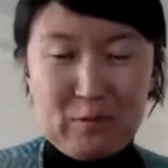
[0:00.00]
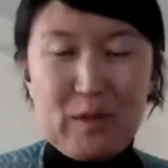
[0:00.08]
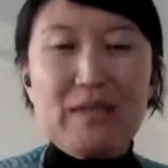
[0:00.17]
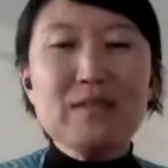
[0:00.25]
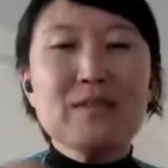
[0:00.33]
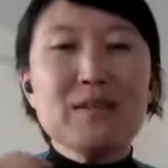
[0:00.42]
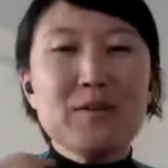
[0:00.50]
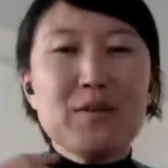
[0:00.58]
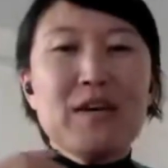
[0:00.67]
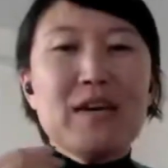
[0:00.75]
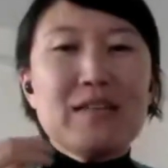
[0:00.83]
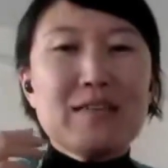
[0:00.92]
Right? So
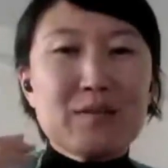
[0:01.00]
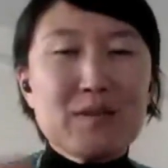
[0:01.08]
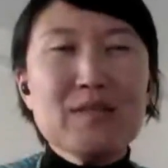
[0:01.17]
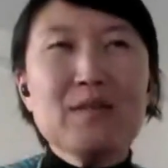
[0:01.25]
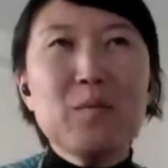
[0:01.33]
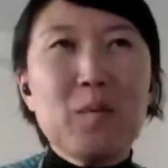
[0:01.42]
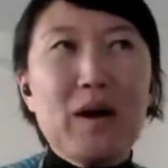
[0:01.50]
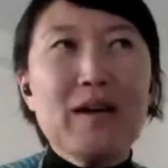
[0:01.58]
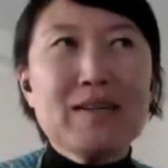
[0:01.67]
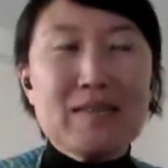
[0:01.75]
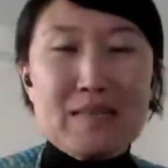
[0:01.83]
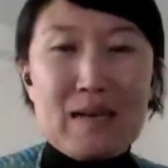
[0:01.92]
the reason why
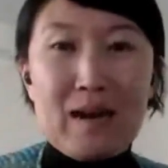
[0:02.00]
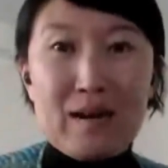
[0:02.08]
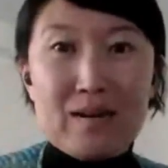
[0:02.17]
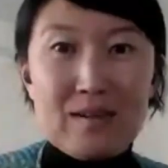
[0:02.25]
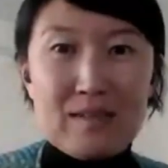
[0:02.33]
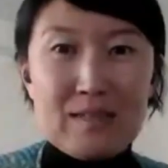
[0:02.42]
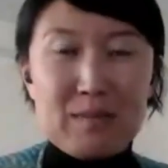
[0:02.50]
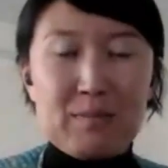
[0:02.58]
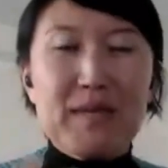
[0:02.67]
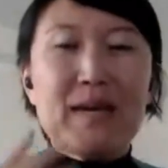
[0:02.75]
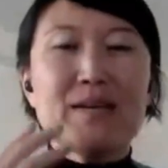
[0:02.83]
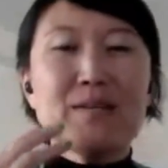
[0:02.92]
it's hard is
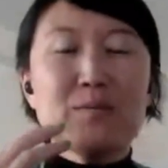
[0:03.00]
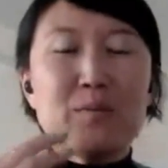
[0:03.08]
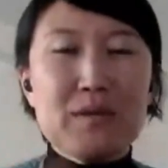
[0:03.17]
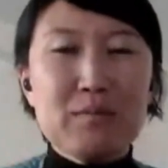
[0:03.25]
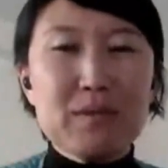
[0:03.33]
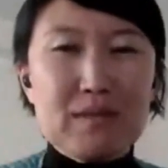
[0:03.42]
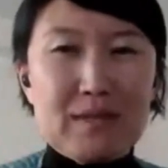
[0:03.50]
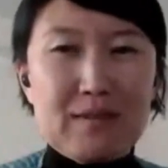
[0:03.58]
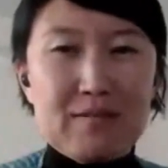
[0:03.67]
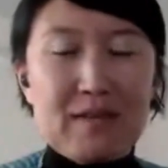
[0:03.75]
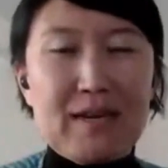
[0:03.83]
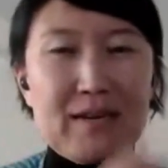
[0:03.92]
because we
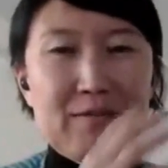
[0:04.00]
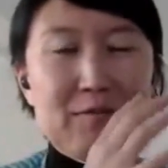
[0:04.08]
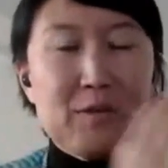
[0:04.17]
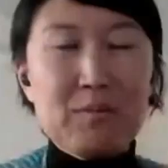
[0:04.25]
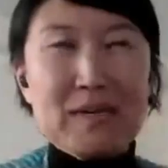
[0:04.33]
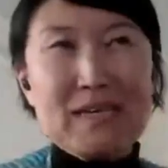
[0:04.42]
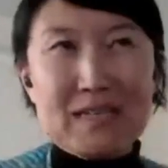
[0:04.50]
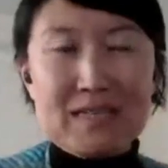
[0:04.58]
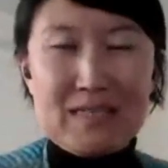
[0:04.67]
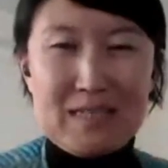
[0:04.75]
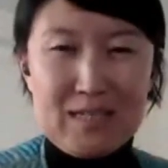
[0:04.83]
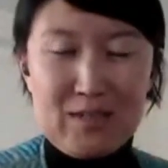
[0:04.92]
believe that if we make a
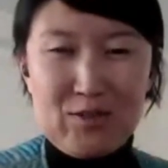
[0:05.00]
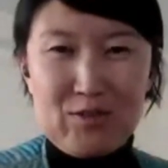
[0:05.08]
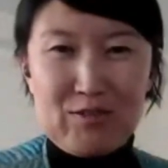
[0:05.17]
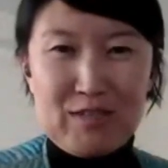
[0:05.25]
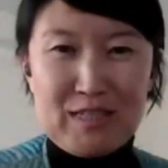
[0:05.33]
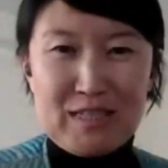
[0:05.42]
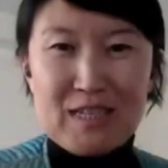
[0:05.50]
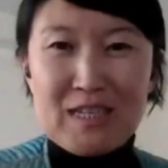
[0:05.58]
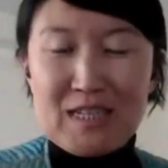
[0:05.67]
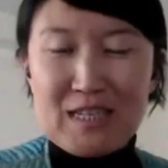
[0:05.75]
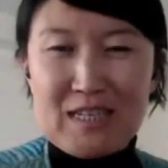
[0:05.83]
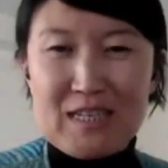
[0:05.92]
decision to
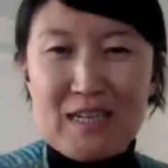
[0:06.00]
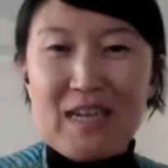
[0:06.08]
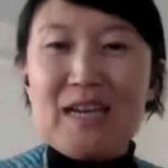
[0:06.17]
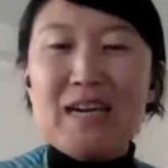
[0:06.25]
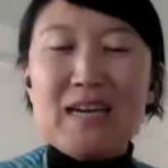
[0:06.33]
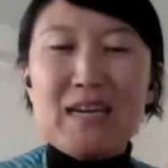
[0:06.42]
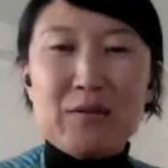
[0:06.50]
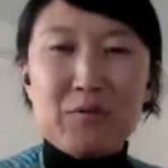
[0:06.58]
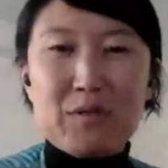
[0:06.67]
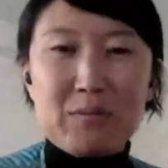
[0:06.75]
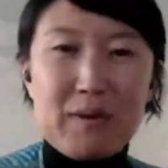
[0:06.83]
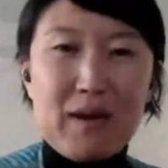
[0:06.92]
transition, it
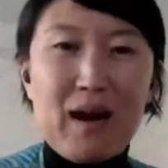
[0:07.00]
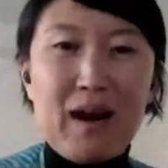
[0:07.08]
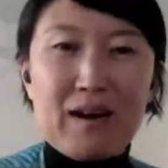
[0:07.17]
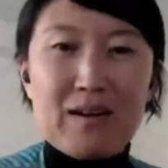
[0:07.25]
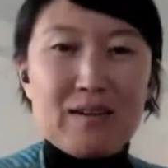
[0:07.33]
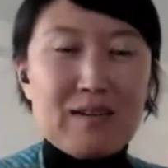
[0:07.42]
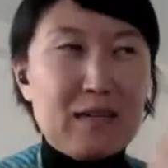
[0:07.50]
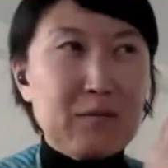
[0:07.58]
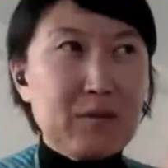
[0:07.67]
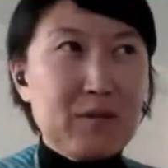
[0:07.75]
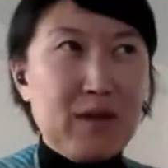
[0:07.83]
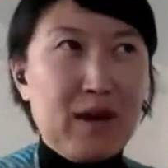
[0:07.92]
will be hard, it
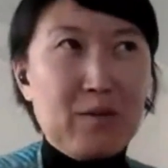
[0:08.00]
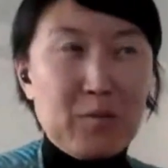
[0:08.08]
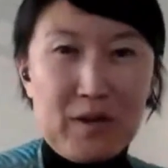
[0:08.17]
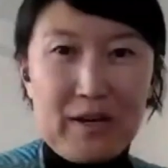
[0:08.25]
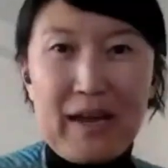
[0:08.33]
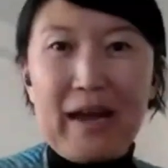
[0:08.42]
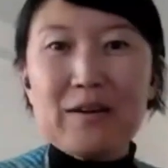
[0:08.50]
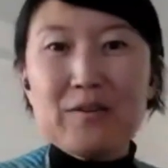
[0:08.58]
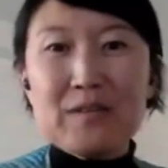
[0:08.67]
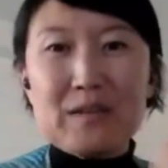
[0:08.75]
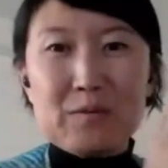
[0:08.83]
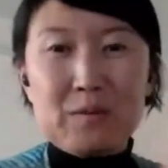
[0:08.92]
will not work
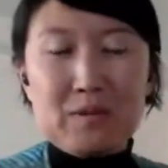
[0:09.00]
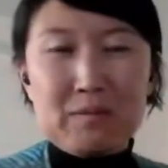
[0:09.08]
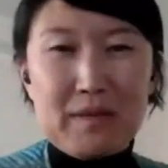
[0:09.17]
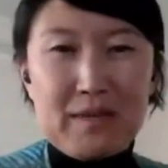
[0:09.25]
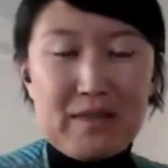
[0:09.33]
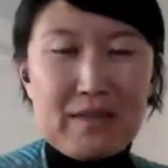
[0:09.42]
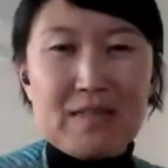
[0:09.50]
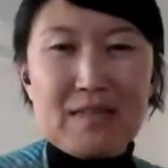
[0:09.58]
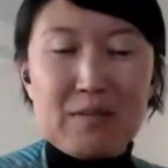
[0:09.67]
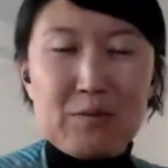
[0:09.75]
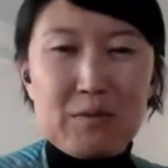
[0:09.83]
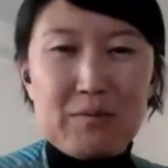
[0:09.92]
out, it will be this,
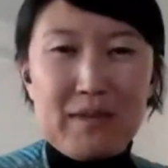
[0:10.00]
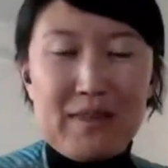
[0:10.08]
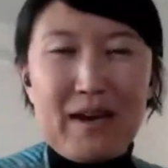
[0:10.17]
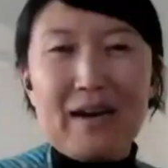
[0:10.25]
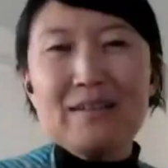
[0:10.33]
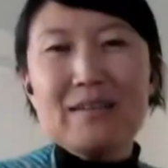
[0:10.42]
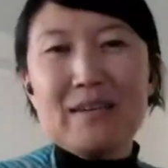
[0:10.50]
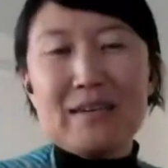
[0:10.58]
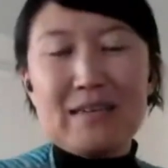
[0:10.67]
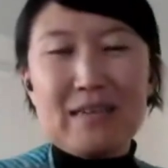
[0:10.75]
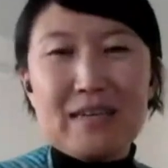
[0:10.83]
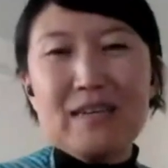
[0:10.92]
it will be that, like
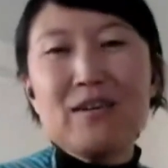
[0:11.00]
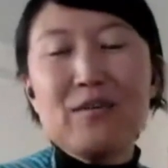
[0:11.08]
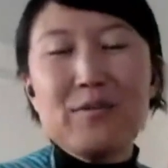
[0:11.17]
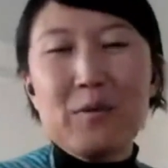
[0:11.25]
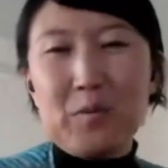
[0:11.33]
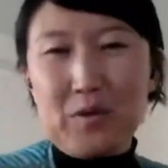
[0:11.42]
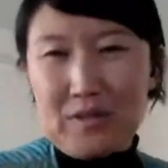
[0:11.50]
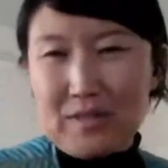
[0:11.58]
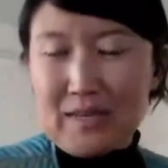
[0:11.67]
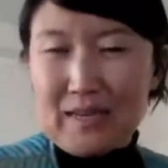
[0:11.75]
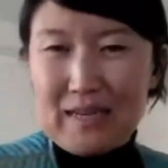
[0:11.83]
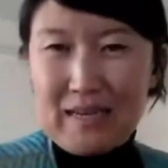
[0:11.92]
thinking of the
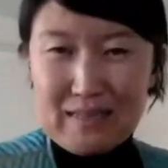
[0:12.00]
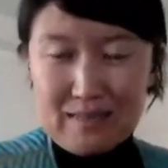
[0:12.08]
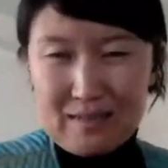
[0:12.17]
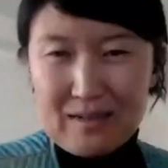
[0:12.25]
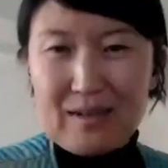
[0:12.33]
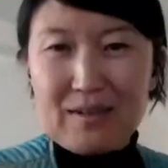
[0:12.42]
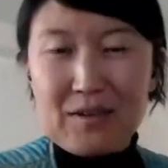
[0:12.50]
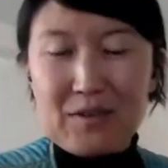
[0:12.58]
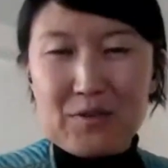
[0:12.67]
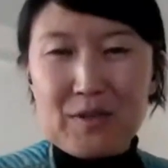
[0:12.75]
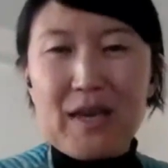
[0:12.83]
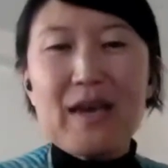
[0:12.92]
worst case
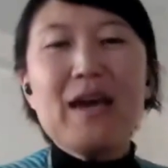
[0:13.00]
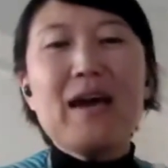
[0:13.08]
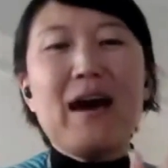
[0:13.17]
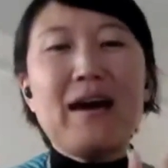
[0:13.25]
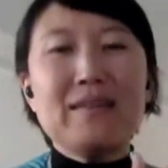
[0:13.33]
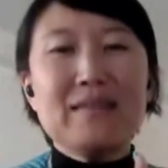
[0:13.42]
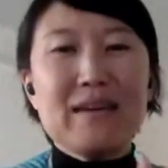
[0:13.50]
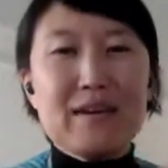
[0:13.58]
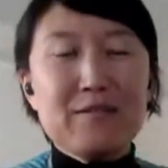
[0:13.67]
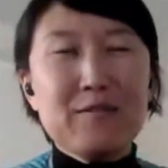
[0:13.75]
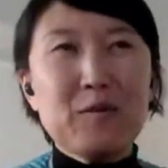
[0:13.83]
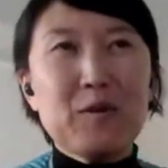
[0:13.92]
scenarios. And
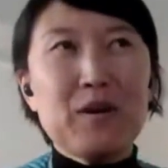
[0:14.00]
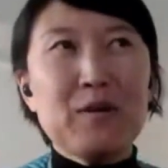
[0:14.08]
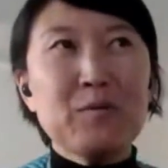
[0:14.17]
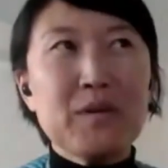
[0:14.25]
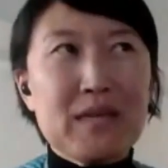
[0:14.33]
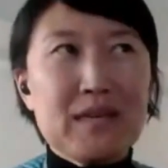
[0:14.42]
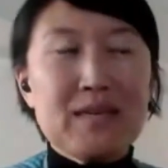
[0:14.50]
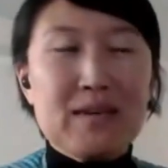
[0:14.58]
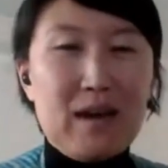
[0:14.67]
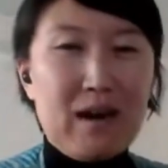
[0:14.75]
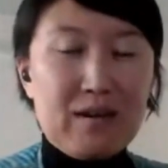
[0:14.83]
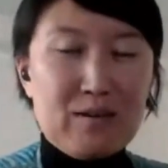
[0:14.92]
therefore, we
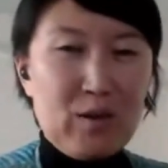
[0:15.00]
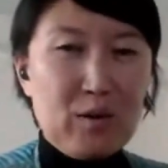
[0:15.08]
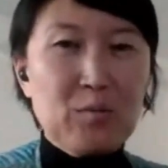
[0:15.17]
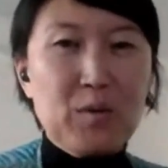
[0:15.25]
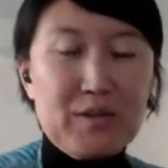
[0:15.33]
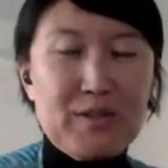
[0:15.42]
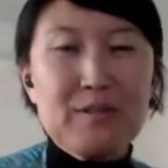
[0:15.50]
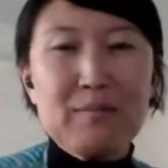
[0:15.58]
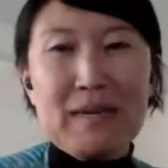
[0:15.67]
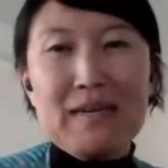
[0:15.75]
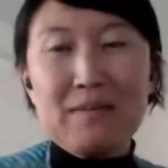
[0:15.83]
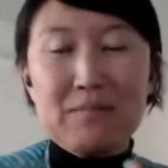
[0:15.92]
don't want to
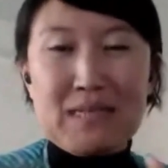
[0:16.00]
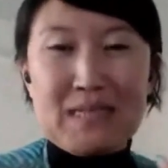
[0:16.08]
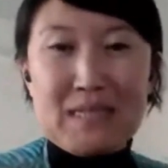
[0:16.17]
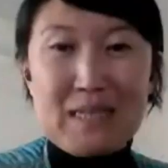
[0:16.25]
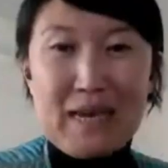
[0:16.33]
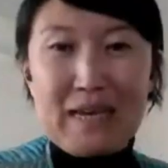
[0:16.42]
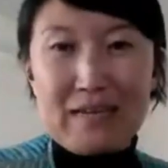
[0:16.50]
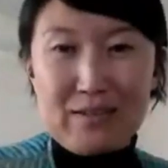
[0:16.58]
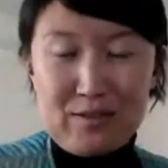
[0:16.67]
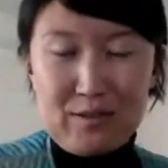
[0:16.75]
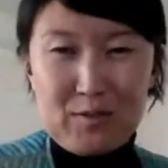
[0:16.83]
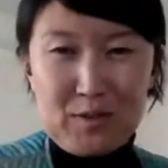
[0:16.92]
make a mistake,
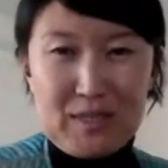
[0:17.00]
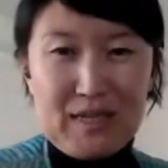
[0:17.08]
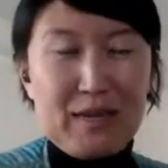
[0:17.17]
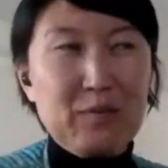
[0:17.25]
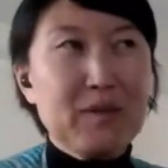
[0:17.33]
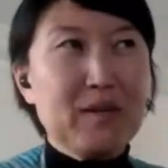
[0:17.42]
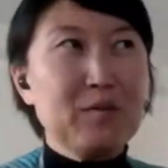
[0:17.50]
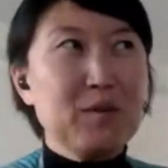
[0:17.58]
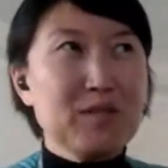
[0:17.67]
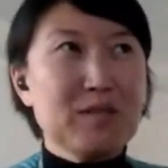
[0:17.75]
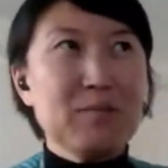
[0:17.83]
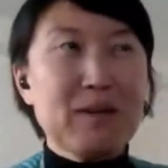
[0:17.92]
so to say. We don't
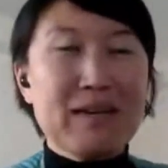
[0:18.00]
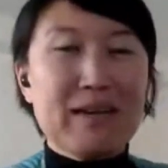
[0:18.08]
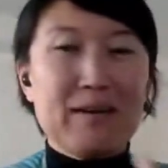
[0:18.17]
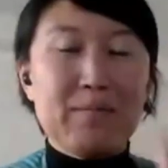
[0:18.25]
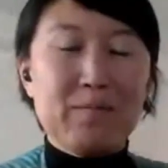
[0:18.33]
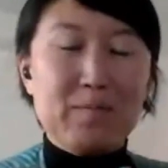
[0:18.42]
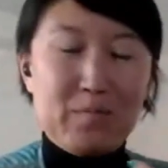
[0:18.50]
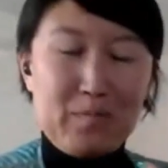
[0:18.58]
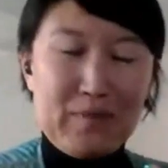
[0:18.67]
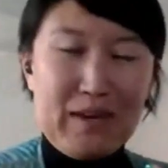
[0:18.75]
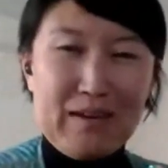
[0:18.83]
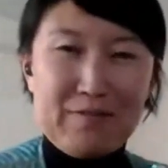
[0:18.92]
want to make a
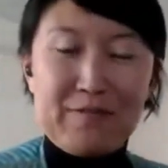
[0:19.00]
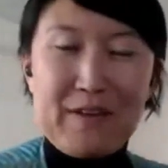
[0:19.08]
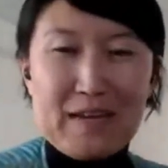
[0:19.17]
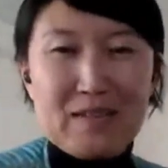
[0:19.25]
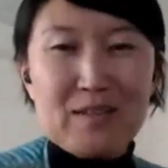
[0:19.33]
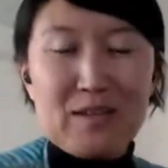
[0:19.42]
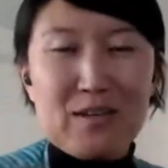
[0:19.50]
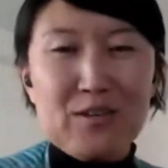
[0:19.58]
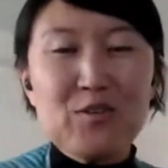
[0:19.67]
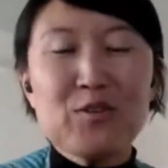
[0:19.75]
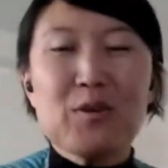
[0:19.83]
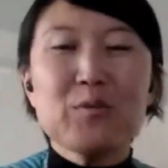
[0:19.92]
failure,
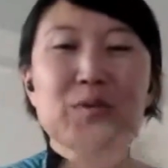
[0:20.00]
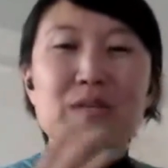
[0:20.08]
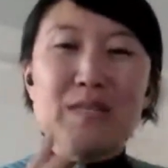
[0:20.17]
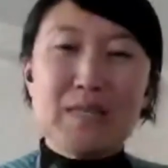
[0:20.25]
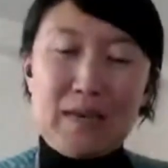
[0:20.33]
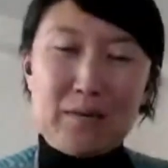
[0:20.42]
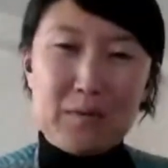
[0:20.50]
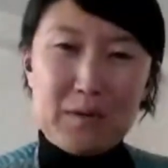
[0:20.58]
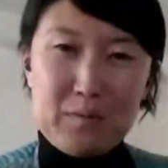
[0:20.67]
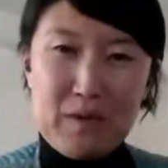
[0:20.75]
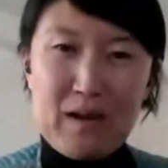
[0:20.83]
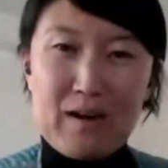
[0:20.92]
so we stay where
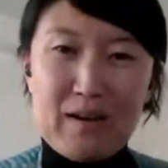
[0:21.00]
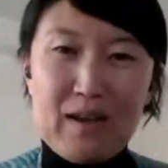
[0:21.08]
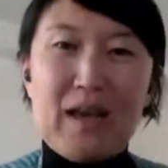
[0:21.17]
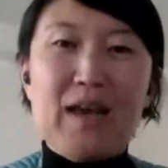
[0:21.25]
we are.